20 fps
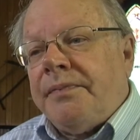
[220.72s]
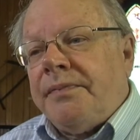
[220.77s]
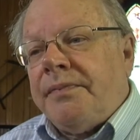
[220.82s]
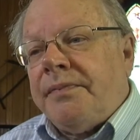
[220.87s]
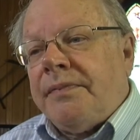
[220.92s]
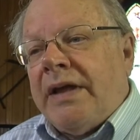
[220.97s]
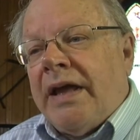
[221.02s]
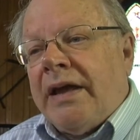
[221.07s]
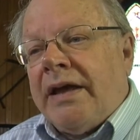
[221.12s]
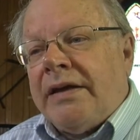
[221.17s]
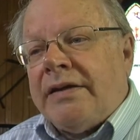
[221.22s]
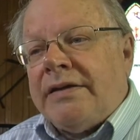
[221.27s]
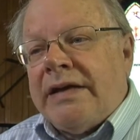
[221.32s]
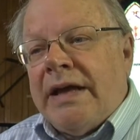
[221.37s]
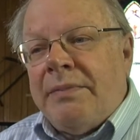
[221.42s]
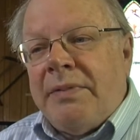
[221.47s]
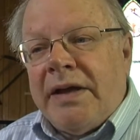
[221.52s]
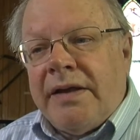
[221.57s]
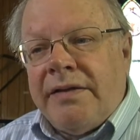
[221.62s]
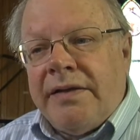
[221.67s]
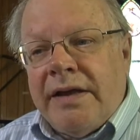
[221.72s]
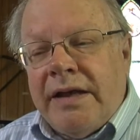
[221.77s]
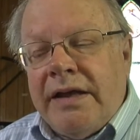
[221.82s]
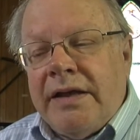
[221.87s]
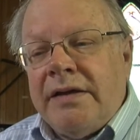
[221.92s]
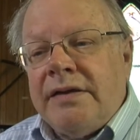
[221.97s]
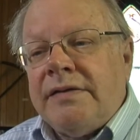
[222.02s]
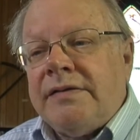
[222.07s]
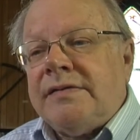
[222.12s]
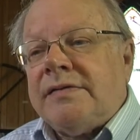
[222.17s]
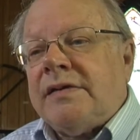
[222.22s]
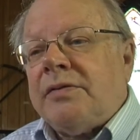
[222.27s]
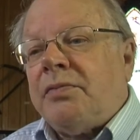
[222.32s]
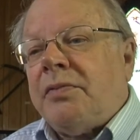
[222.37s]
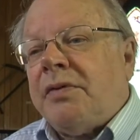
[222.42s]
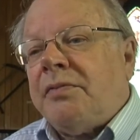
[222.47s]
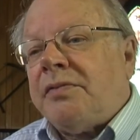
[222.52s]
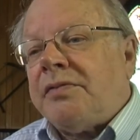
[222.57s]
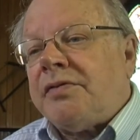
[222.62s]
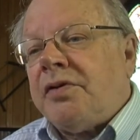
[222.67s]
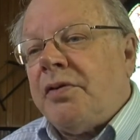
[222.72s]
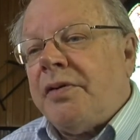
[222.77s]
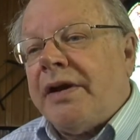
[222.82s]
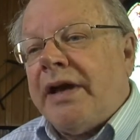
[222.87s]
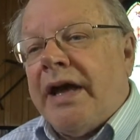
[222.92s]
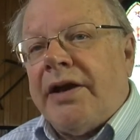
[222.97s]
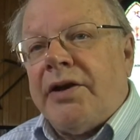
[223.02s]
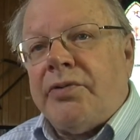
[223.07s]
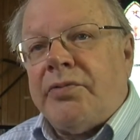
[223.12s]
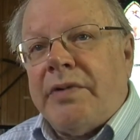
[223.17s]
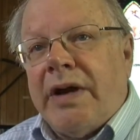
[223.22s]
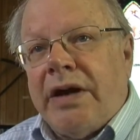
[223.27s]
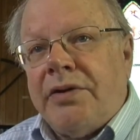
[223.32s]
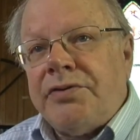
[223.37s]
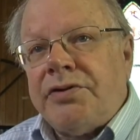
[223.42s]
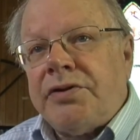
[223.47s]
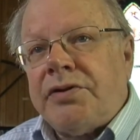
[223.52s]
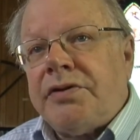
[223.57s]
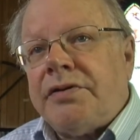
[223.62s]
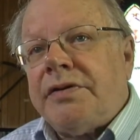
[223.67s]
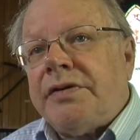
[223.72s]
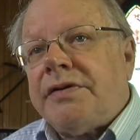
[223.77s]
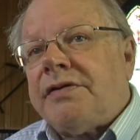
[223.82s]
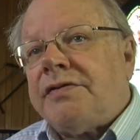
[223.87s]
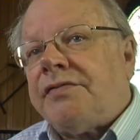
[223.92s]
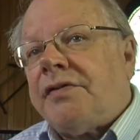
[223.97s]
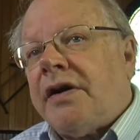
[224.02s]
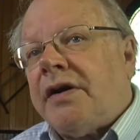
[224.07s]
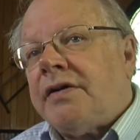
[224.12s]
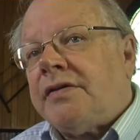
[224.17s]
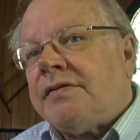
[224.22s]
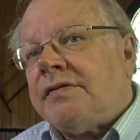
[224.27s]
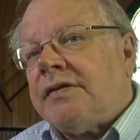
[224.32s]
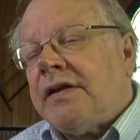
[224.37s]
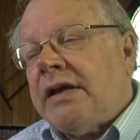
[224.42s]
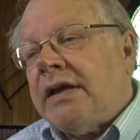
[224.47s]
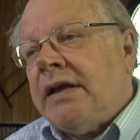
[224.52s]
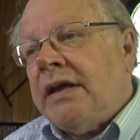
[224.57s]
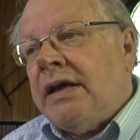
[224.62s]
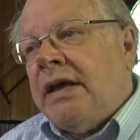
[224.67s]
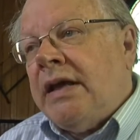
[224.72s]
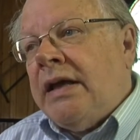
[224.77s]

academic things and what was going on around her as far as the